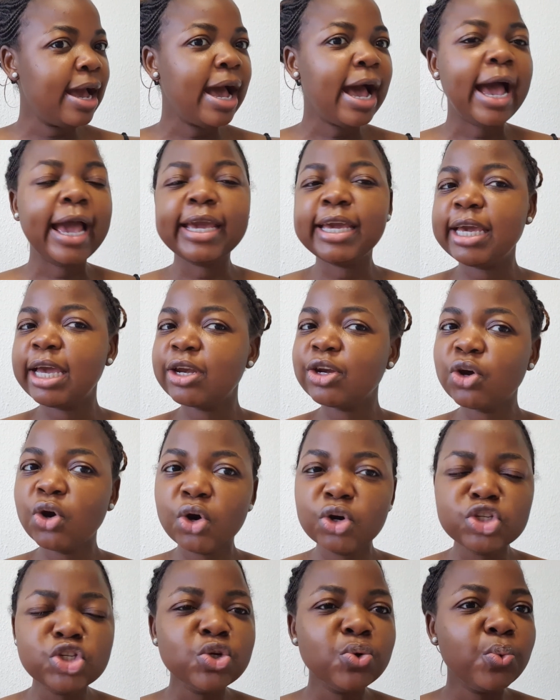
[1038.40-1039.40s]
I can
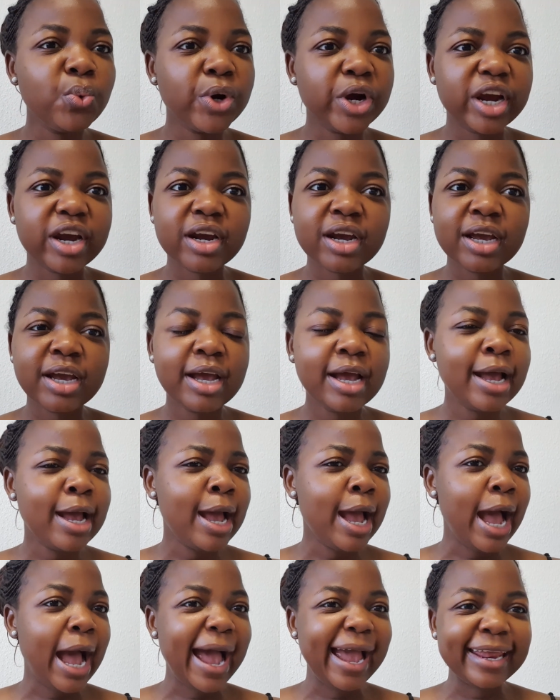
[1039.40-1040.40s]
go to work.
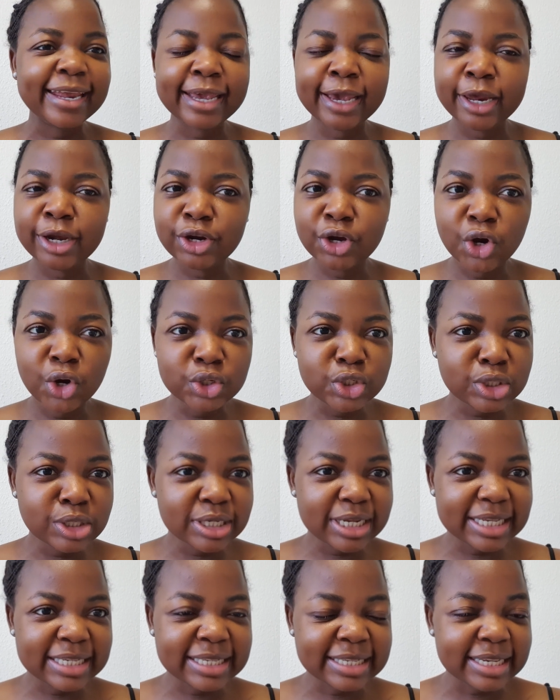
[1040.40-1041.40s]
I can go to
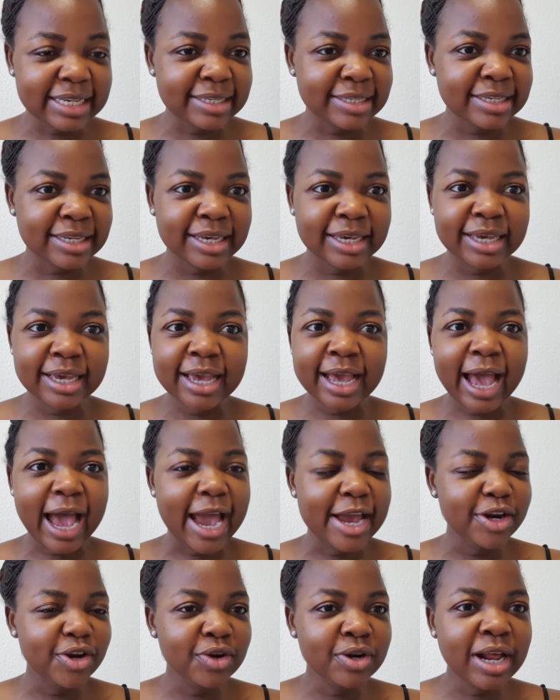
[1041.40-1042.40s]
the city.
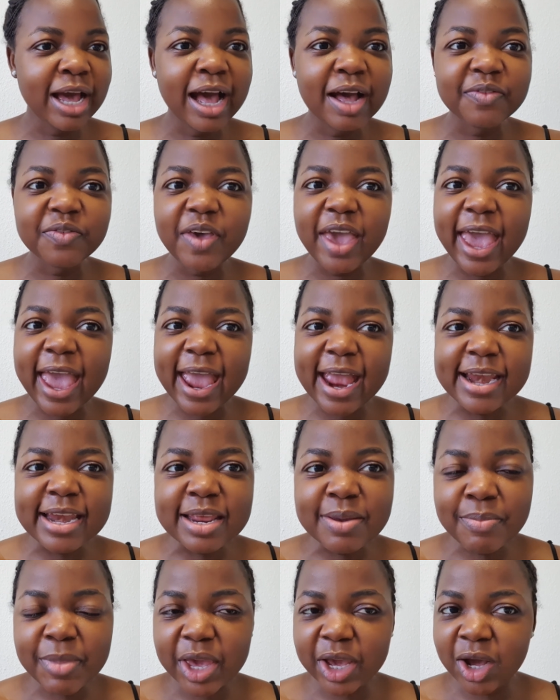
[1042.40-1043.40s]
I don't have
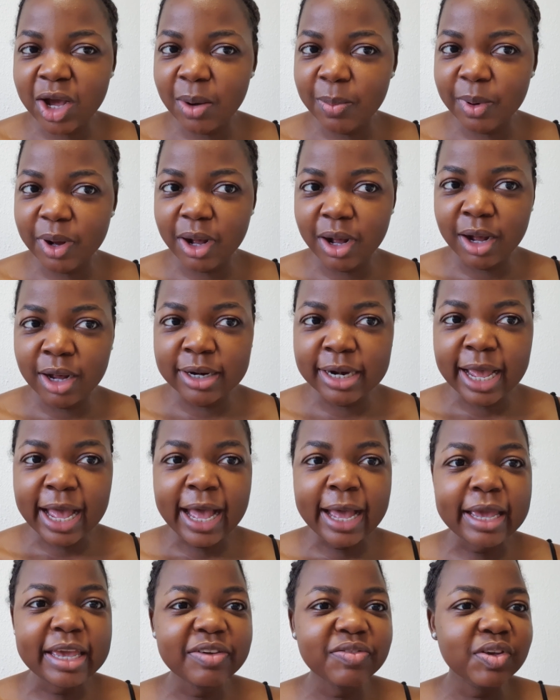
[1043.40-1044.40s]
any makeup on.
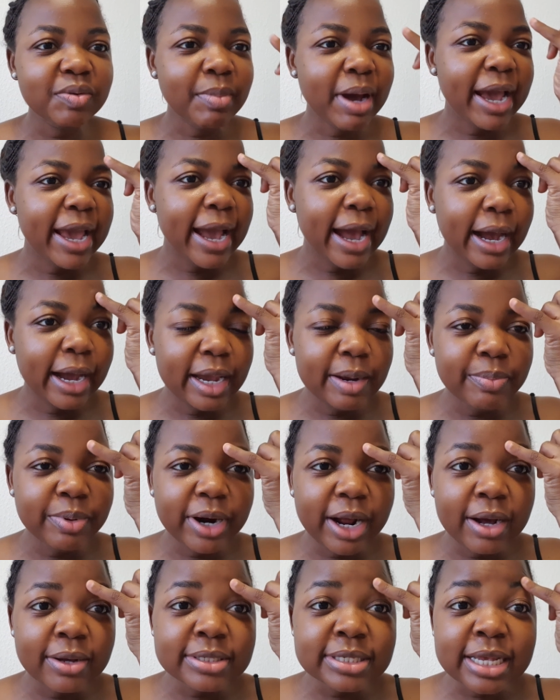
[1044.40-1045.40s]
Even my
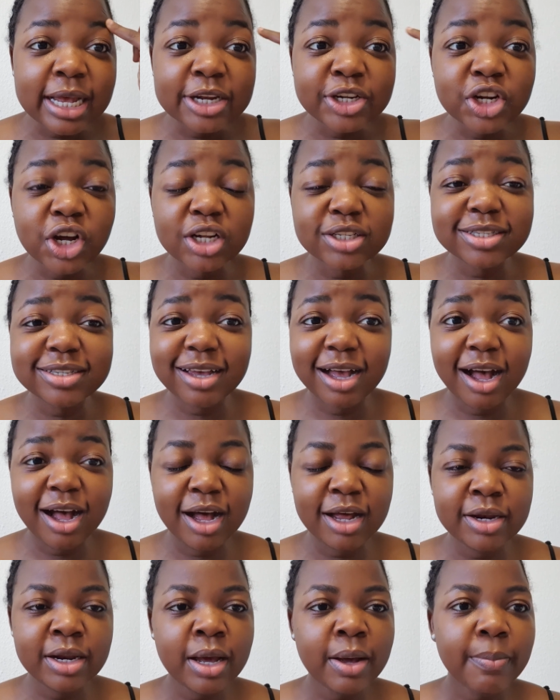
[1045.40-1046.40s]
eyebrows are not
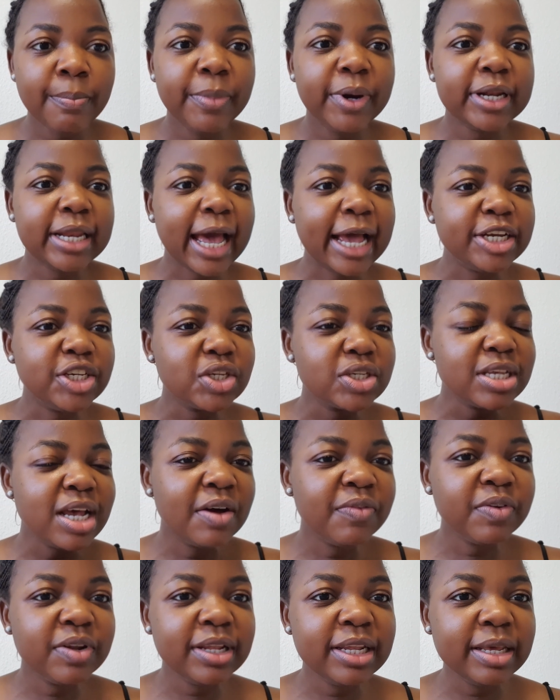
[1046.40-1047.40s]
done, but I just
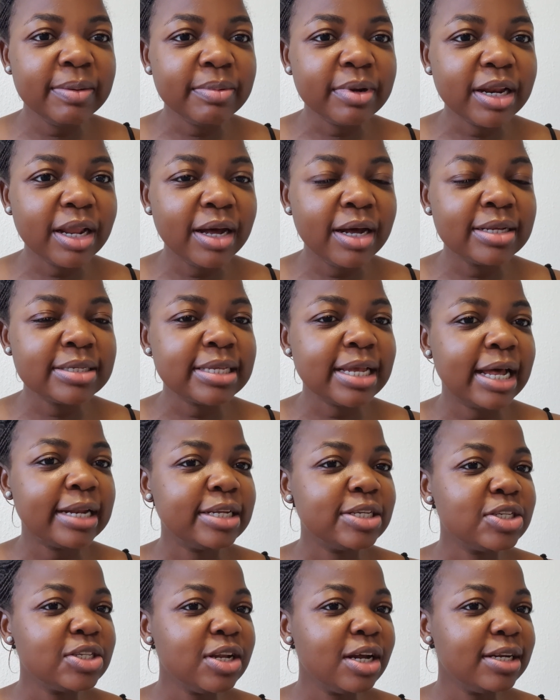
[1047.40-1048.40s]
have a lip gloss
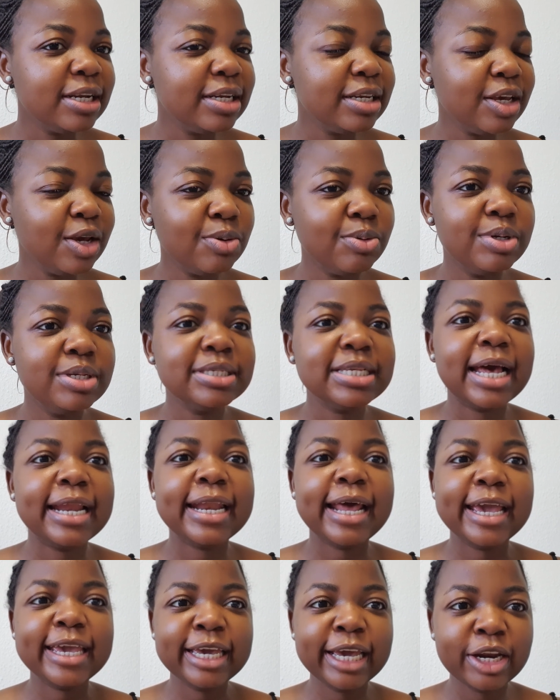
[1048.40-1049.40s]
and studded earrings,
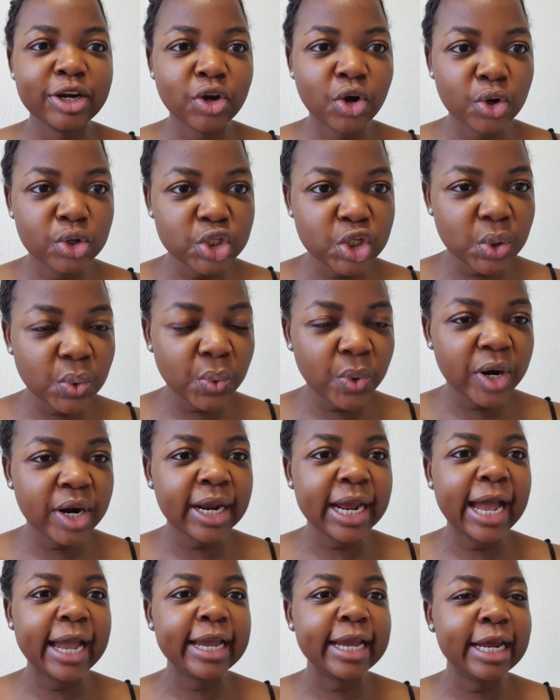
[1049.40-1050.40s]
and I can go to
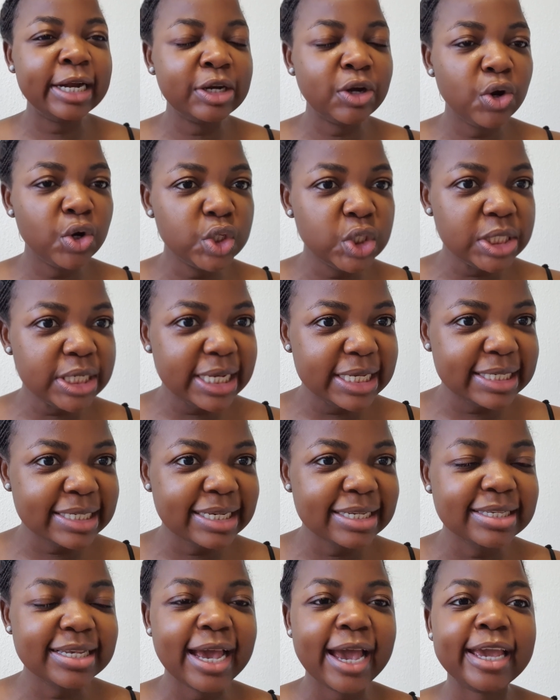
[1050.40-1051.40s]
work. I can go to the
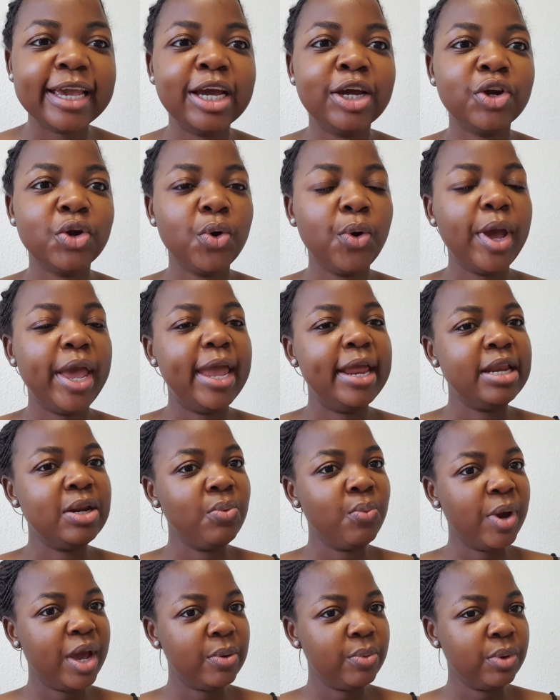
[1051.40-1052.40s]
city. I can go
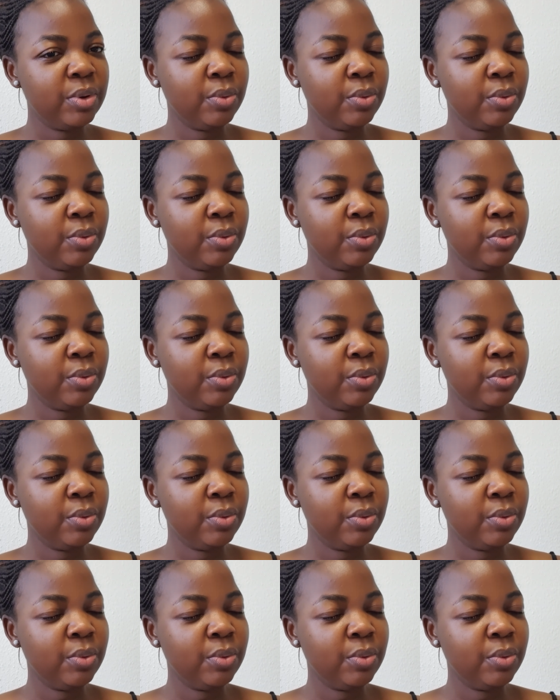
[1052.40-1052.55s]
anywhere